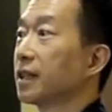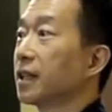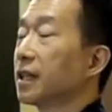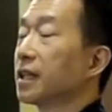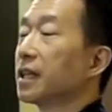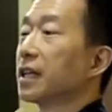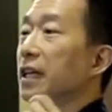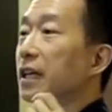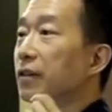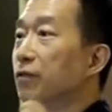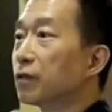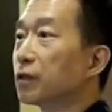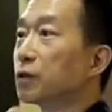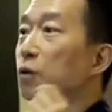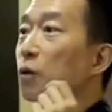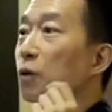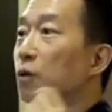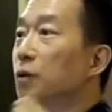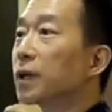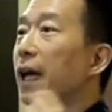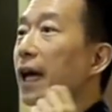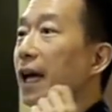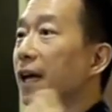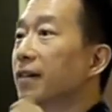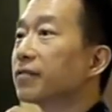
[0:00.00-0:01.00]
If you
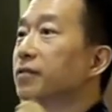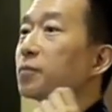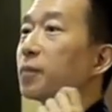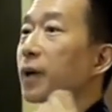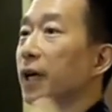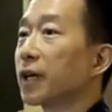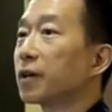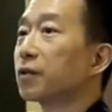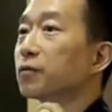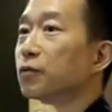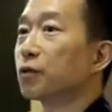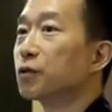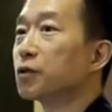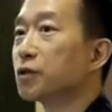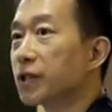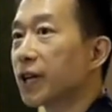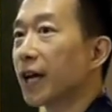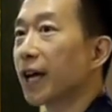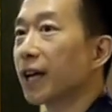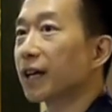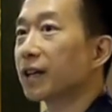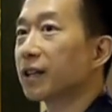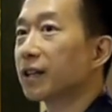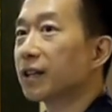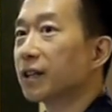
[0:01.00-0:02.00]
don't have a microphone
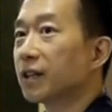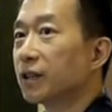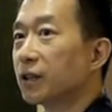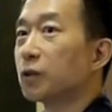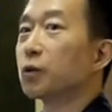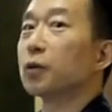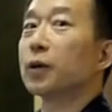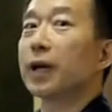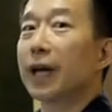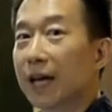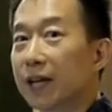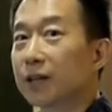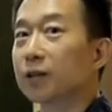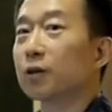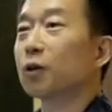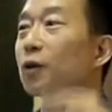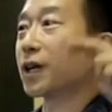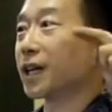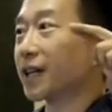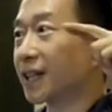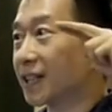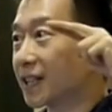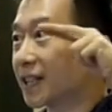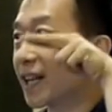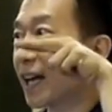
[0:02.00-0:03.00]
jack, you cannot
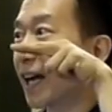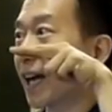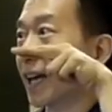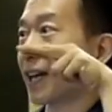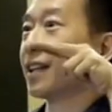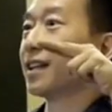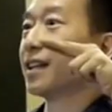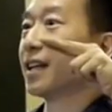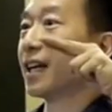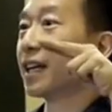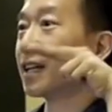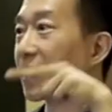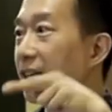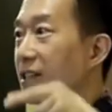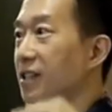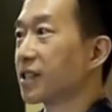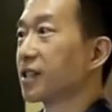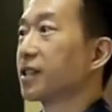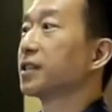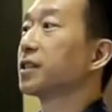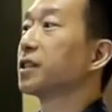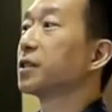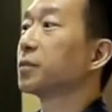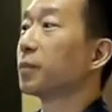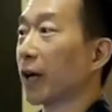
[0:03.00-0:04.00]
connect an
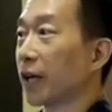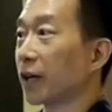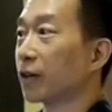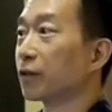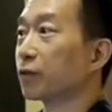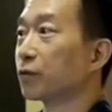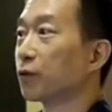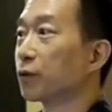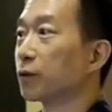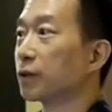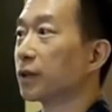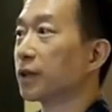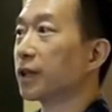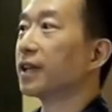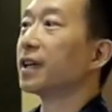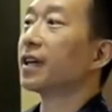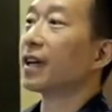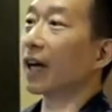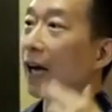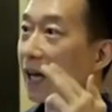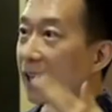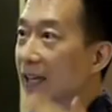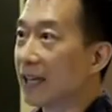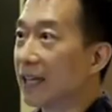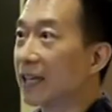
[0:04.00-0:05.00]
external microphone,
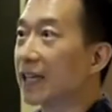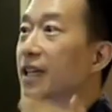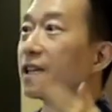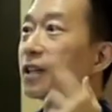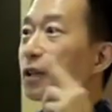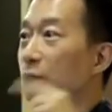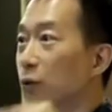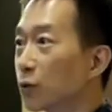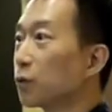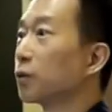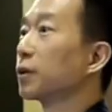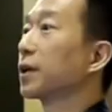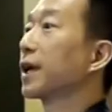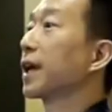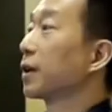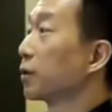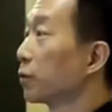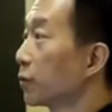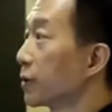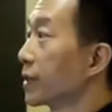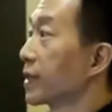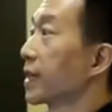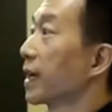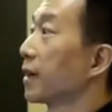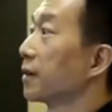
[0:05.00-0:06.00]
i.e. you don't get
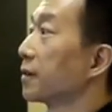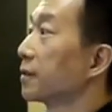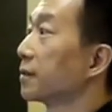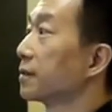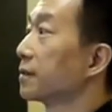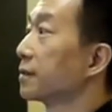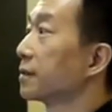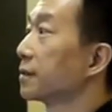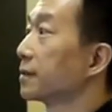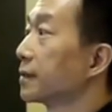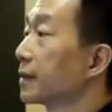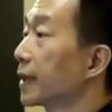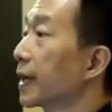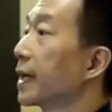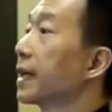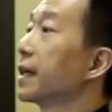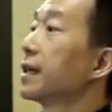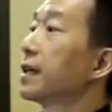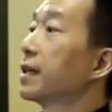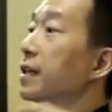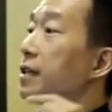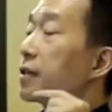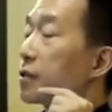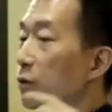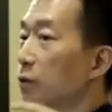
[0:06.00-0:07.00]
good sound, right?
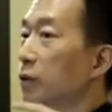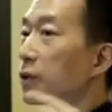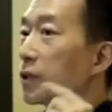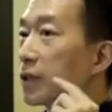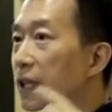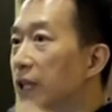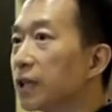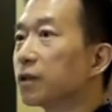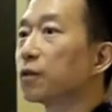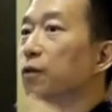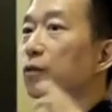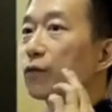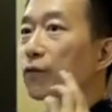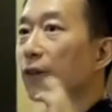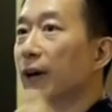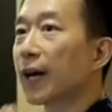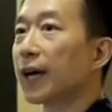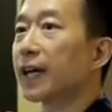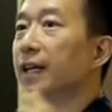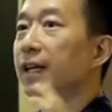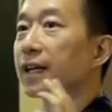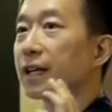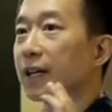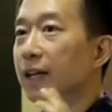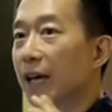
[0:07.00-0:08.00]
So you need to
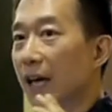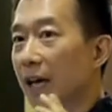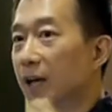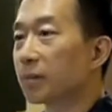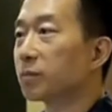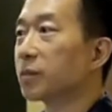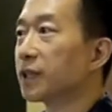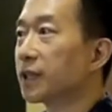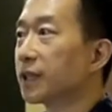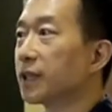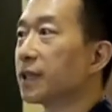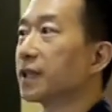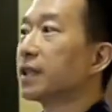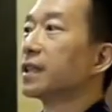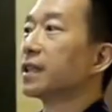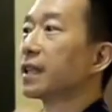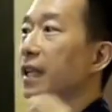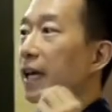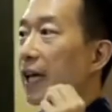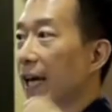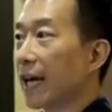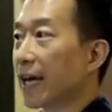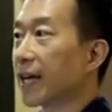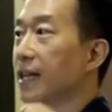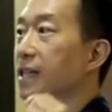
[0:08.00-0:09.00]
find a camera
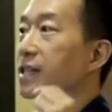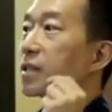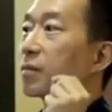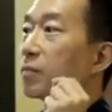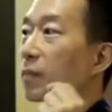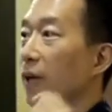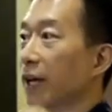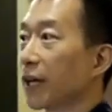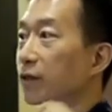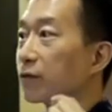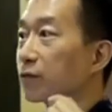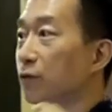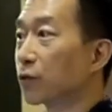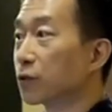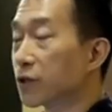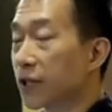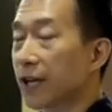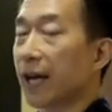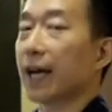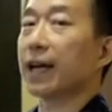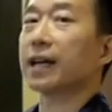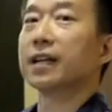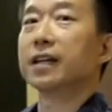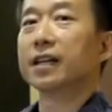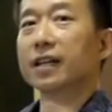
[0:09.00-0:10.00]
that has a microphone
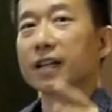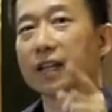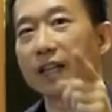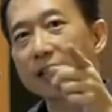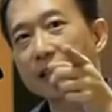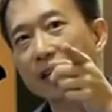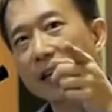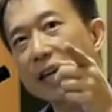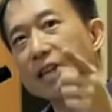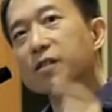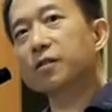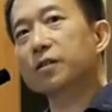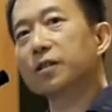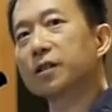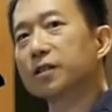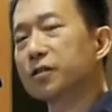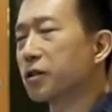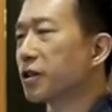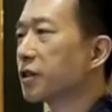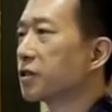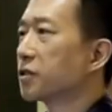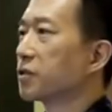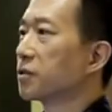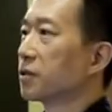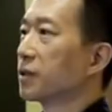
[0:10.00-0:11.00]
jack. In the case of the
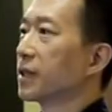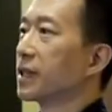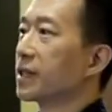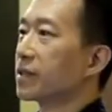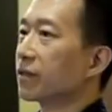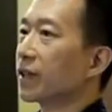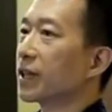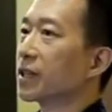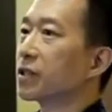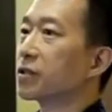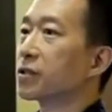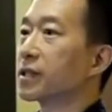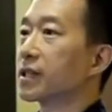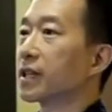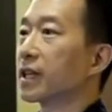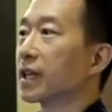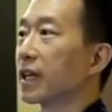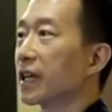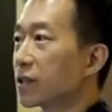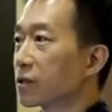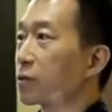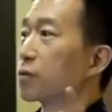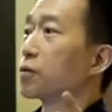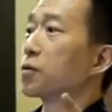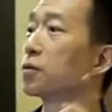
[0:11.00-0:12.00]
GH3, it's very interesting.
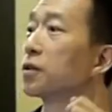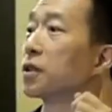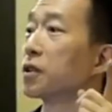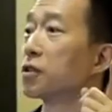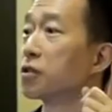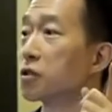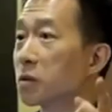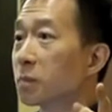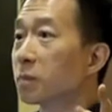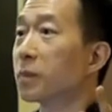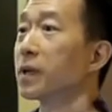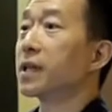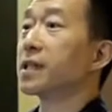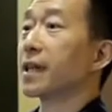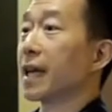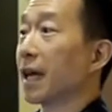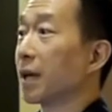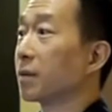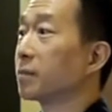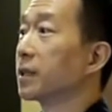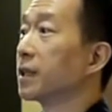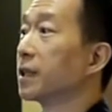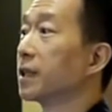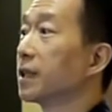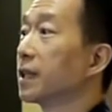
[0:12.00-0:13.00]
It's also the cheapest
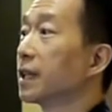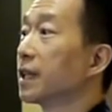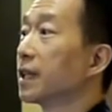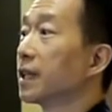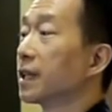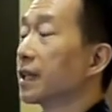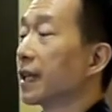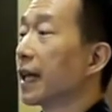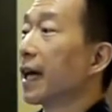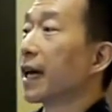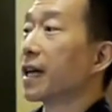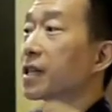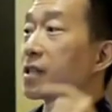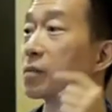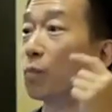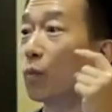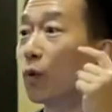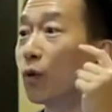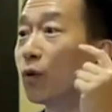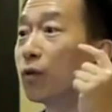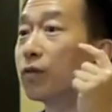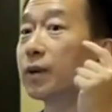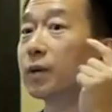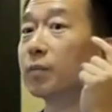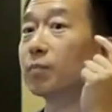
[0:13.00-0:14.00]
camera that has
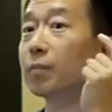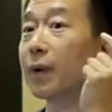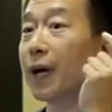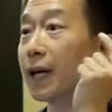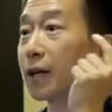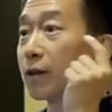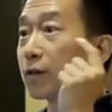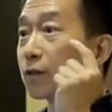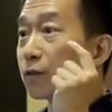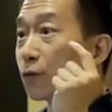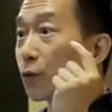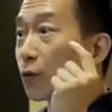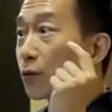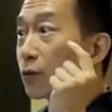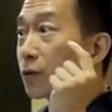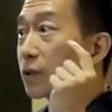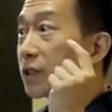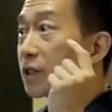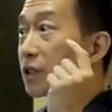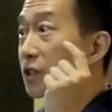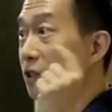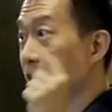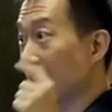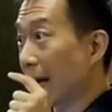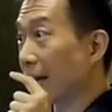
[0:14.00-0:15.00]
both a microphone
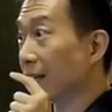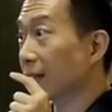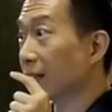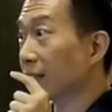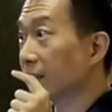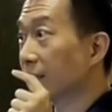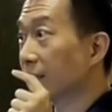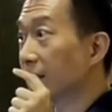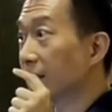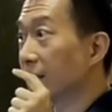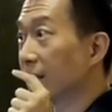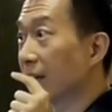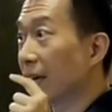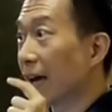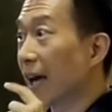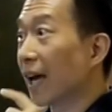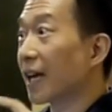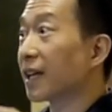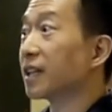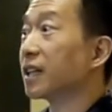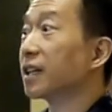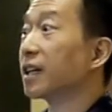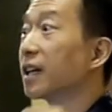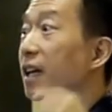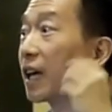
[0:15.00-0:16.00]
jack and
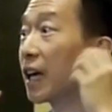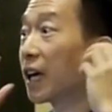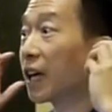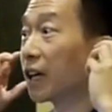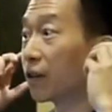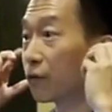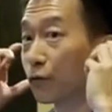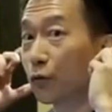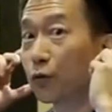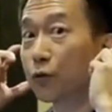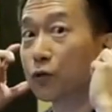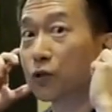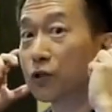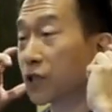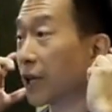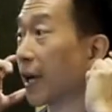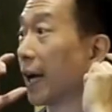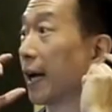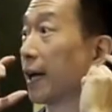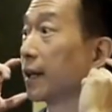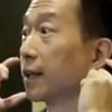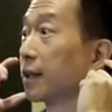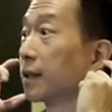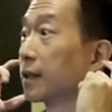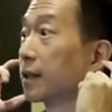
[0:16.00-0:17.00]
a headphone jack.
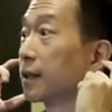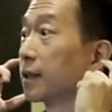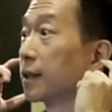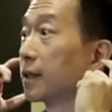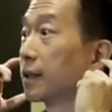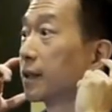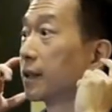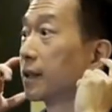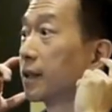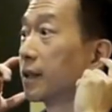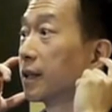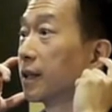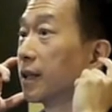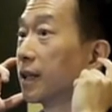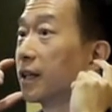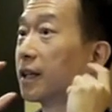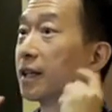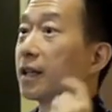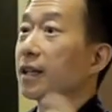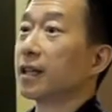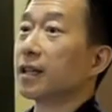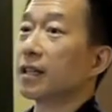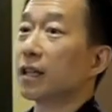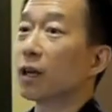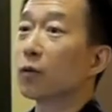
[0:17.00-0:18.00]

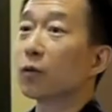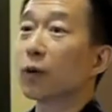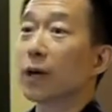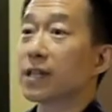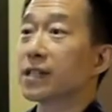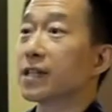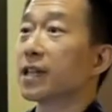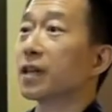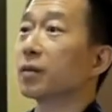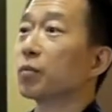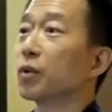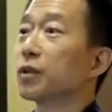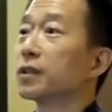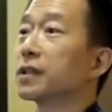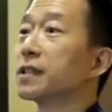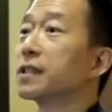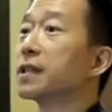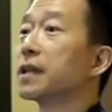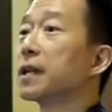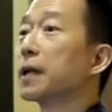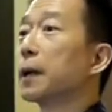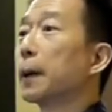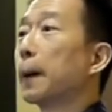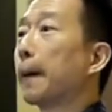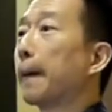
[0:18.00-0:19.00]
Now, why is that important?
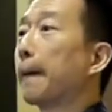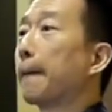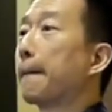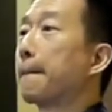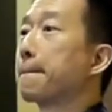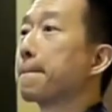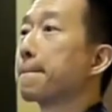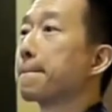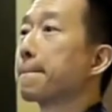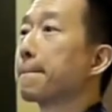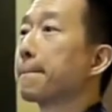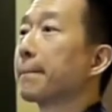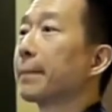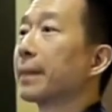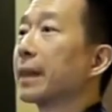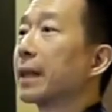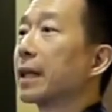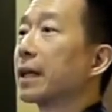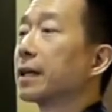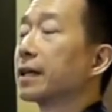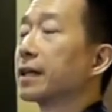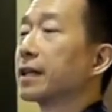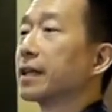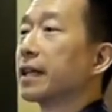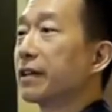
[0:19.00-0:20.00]

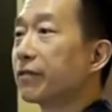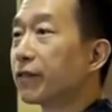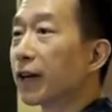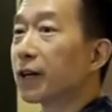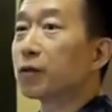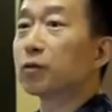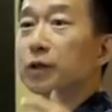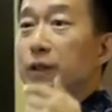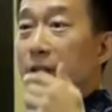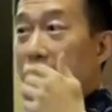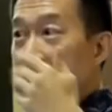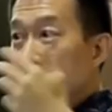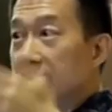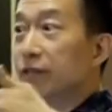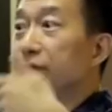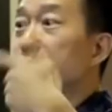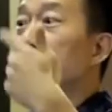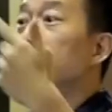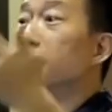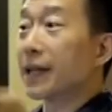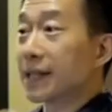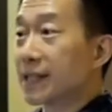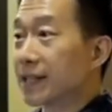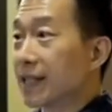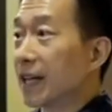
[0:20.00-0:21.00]
If I were to interview
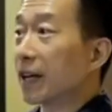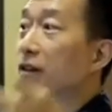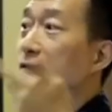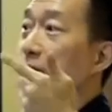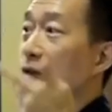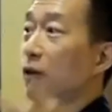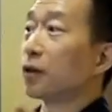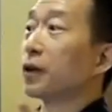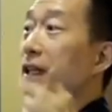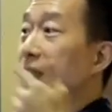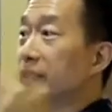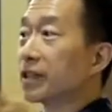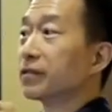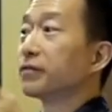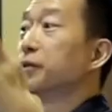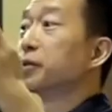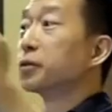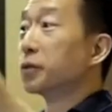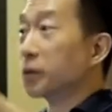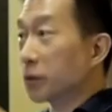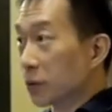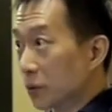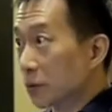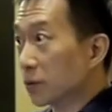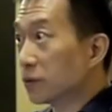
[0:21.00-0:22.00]
myself or interview
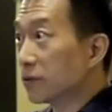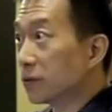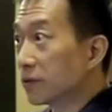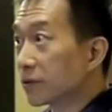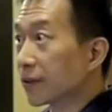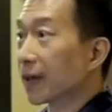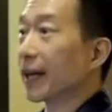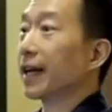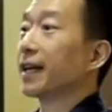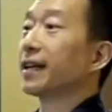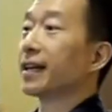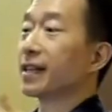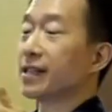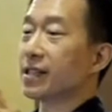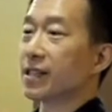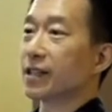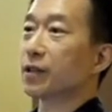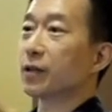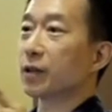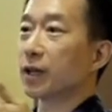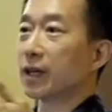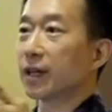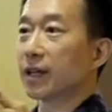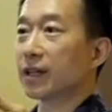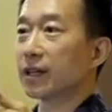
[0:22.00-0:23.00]
you, right? Let's say
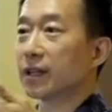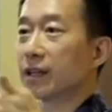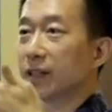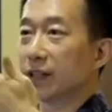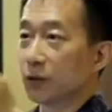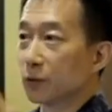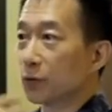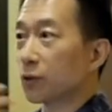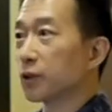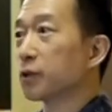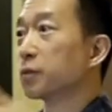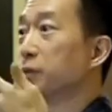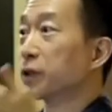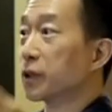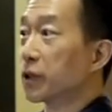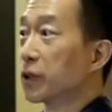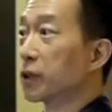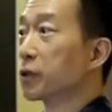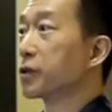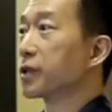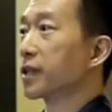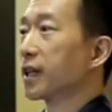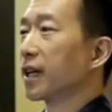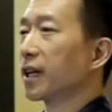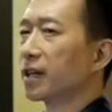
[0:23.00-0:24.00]
you want to
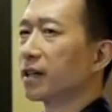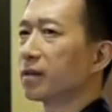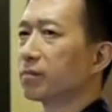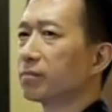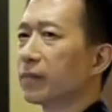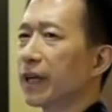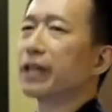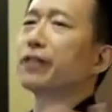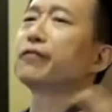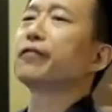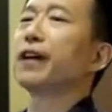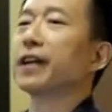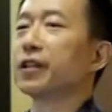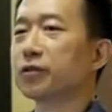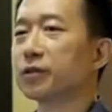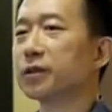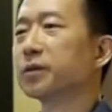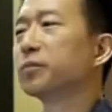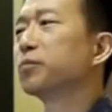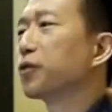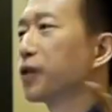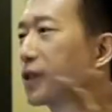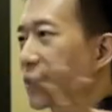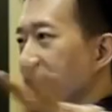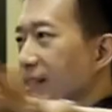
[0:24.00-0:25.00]
produce a manufacturing
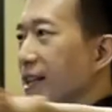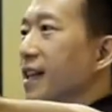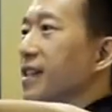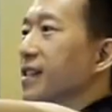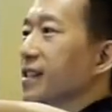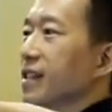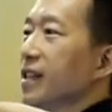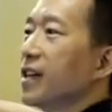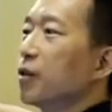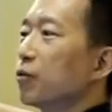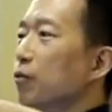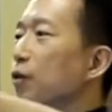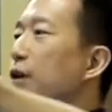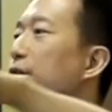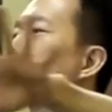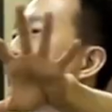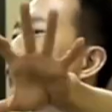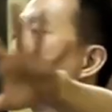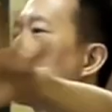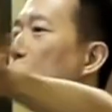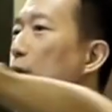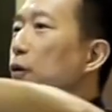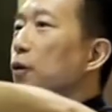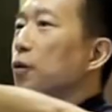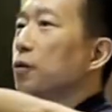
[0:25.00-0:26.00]
process
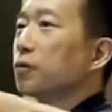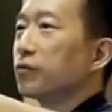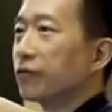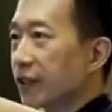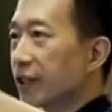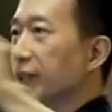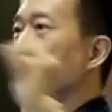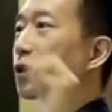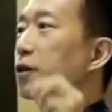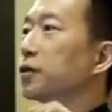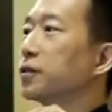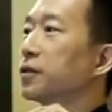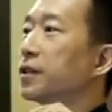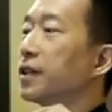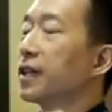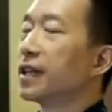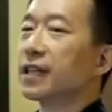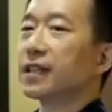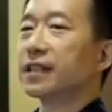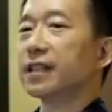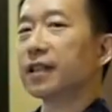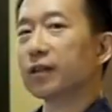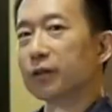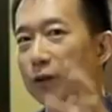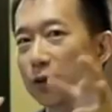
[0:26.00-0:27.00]
workflow video.
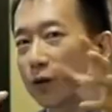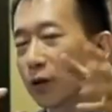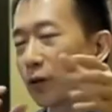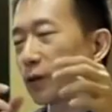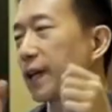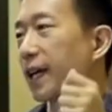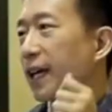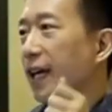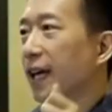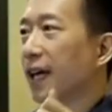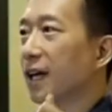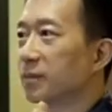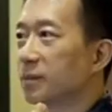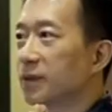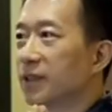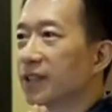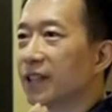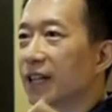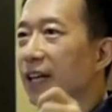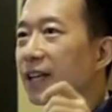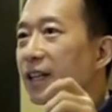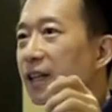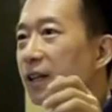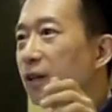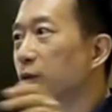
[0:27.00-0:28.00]
Now you hold that camera
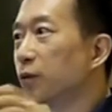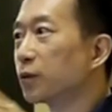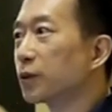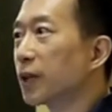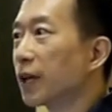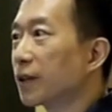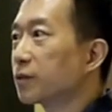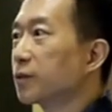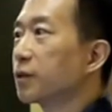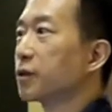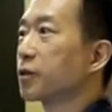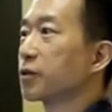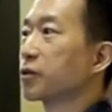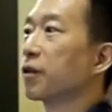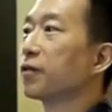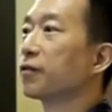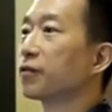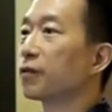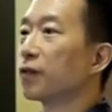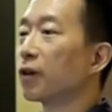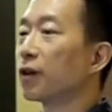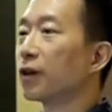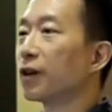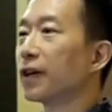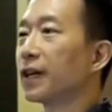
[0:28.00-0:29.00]
and then go down to the shop
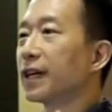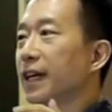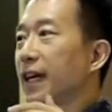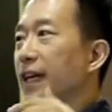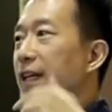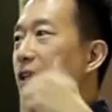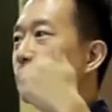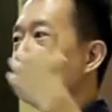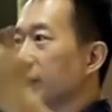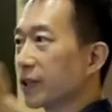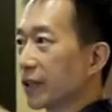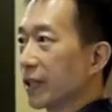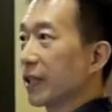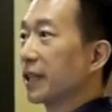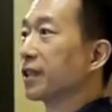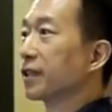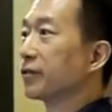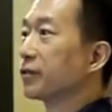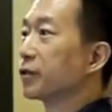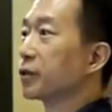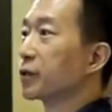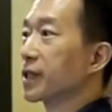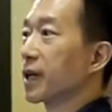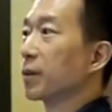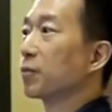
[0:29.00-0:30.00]
floor and you want to
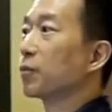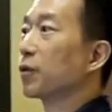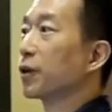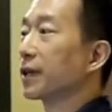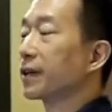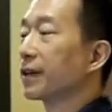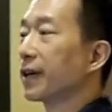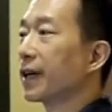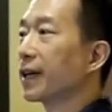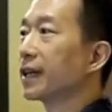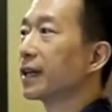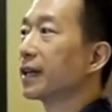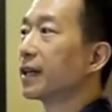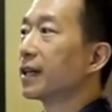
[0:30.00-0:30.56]
interview someone, right?